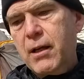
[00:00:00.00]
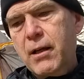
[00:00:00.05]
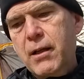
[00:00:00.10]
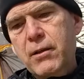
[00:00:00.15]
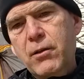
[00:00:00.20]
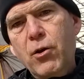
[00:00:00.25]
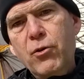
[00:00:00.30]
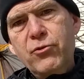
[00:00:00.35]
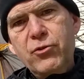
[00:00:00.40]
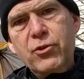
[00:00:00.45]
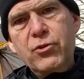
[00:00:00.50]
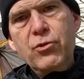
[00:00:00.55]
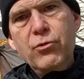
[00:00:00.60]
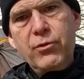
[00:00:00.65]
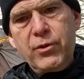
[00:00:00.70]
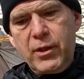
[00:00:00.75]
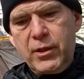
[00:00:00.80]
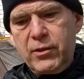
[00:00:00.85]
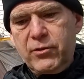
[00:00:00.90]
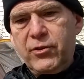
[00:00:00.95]
those are 2
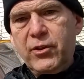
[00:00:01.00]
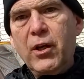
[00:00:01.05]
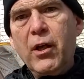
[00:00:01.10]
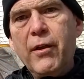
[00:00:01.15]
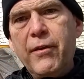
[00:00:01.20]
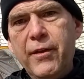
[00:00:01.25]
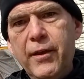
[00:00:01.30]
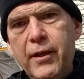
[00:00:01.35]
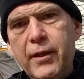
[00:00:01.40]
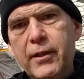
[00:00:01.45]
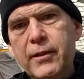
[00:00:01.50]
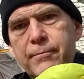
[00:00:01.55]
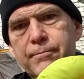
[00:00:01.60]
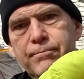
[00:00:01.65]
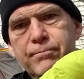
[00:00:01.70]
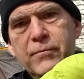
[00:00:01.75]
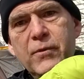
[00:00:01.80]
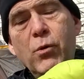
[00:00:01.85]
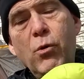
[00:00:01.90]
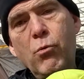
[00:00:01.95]
things. The other thing,
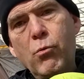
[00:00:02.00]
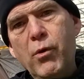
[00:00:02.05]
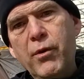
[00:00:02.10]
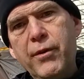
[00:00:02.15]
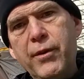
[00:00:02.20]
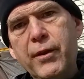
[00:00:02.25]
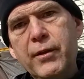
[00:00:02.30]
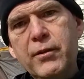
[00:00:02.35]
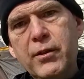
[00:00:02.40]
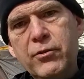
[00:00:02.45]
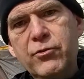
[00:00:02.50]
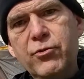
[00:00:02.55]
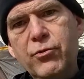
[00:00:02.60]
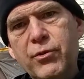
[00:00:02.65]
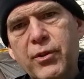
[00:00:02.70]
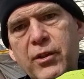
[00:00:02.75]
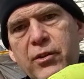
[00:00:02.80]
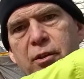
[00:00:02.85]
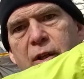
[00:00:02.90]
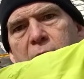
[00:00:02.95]
or those 2
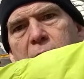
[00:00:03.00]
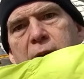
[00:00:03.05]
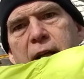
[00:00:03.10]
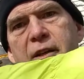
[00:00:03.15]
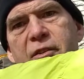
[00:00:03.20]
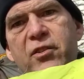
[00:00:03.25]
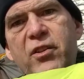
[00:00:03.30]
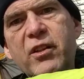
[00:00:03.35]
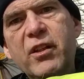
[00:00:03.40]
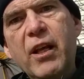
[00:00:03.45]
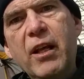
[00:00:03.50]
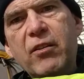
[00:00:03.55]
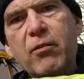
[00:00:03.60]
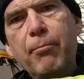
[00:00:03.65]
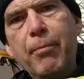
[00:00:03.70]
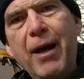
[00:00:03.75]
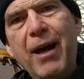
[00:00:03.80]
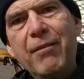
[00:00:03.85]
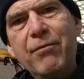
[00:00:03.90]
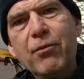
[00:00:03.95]
things, is it has a
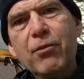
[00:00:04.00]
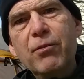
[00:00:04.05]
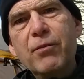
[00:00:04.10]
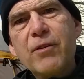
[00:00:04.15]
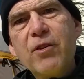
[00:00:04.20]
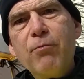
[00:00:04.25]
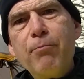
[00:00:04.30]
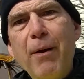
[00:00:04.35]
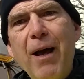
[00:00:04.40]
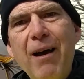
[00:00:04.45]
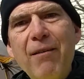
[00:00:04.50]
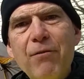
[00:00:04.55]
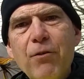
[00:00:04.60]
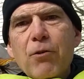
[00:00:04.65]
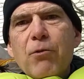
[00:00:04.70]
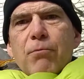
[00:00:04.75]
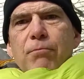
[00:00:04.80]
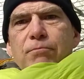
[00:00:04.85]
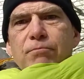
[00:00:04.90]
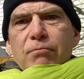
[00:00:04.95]
baffle. This
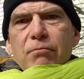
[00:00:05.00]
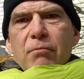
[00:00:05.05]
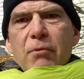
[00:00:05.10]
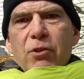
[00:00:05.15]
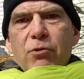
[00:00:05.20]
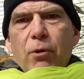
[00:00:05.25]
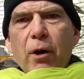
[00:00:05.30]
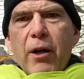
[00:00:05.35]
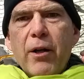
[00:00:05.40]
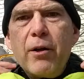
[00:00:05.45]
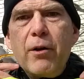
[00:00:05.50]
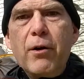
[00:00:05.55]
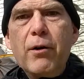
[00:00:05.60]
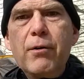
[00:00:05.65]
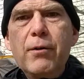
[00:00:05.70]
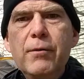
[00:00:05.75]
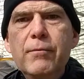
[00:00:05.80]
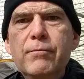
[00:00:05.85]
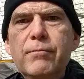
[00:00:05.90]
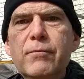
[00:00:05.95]
baffle is right here,
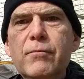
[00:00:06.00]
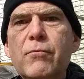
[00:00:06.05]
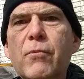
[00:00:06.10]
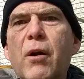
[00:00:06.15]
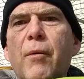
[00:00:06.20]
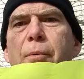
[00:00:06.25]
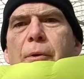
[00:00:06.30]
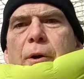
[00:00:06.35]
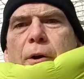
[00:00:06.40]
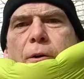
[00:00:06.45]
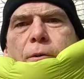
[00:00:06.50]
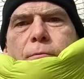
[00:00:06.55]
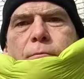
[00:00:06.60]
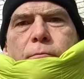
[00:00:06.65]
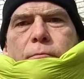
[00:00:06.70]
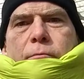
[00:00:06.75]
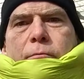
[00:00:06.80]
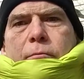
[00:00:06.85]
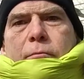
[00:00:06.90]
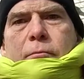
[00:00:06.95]
right up here,
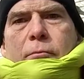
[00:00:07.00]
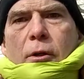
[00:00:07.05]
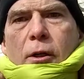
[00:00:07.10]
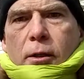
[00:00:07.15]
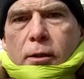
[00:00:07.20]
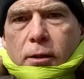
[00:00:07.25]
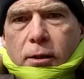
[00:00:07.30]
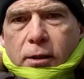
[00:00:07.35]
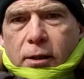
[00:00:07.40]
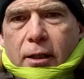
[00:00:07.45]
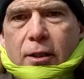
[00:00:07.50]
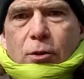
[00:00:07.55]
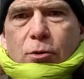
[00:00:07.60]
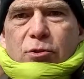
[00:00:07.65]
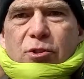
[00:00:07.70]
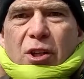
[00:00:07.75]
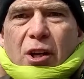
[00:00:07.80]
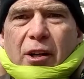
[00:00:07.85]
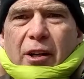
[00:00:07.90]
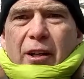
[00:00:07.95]
right? And you
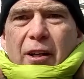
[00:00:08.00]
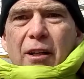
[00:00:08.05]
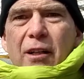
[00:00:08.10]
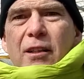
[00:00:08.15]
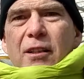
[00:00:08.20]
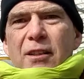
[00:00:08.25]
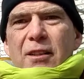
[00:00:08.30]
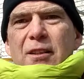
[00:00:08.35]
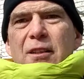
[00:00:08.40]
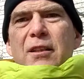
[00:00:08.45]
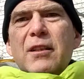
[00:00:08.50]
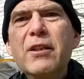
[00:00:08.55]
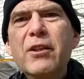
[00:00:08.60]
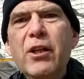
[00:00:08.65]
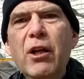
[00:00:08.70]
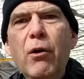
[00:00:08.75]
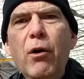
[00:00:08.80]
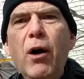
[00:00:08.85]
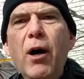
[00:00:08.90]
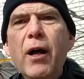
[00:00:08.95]
tuck it. You
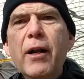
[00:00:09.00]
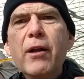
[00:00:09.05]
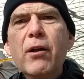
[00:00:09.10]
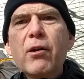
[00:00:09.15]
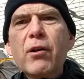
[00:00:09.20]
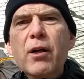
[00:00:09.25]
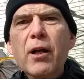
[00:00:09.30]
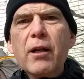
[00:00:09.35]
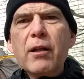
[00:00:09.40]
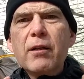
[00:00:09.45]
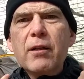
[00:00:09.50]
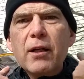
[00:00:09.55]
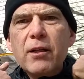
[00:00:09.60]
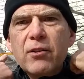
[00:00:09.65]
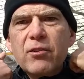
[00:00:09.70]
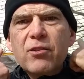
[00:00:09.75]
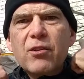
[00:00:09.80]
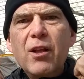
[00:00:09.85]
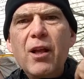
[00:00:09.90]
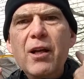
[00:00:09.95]
know how hot air kind of
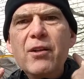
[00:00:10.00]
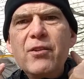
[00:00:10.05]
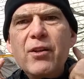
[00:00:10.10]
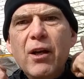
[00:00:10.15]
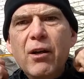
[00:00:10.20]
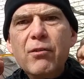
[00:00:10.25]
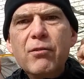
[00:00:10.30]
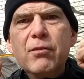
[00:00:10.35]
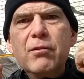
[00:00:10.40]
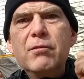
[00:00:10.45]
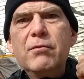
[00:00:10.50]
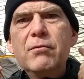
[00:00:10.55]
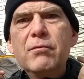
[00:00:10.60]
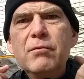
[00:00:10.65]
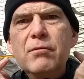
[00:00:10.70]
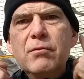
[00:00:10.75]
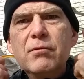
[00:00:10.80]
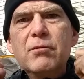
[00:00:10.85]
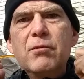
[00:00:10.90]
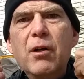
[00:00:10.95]
slides out,
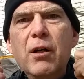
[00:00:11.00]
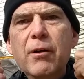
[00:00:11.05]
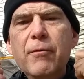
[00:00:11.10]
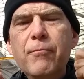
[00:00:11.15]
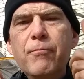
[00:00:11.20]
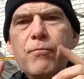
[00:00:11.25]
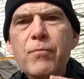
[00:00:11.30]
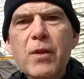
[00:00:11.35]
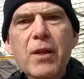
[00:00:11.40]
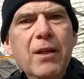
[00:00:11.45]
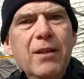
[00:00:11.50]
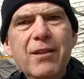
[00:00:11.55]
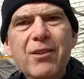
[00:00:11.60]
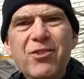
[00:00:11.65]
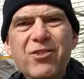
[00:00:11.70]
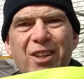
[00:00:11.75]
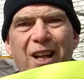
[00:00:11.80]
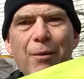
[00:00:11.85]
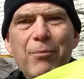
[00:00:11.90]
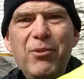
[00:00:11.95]
right? This
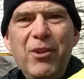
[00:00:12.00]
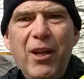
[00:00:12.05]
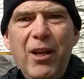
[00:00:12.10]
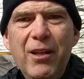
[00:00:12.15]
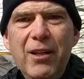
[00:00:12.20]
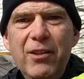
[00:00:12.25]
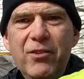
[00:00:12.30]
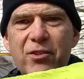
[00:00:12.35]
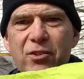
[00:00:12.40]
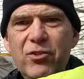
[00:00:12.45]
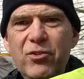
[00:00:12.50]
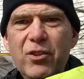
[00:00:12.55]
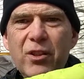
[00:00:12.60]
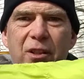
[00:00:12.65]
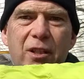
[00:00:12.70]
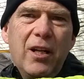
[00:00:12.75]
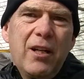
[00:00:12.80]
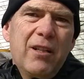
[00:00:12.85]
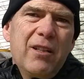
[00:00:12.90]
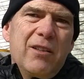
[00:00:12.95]
stops that. It's just
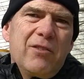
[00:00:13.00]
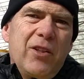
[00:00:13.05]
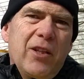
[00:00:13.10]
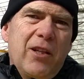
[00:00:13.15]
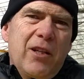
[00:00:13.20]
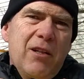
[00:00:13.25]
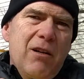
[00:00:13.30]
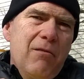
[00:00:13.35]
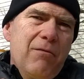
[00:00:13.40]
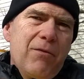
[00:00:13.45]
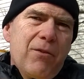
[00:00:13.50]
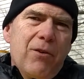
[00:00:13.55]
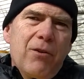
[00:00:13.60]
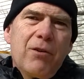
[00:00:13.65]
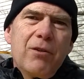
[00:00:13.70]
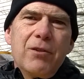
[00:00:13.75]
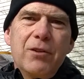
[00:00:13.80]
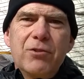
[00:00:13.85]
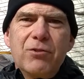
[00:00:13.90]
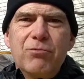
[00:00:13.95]
it's like a comforter.
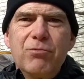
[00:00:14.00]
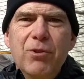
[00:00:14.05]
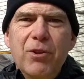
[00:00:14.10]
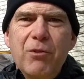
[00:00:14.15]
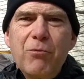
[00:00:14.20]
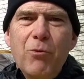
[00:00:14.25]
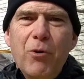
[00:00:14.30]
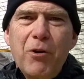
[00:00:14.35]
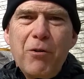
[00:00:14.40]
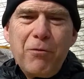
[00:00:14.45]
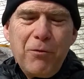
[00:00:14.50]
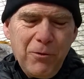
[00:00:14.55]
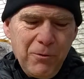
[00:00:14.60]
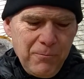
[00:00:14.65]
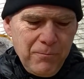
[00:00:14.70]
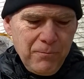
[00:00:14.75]
It's really wonderful.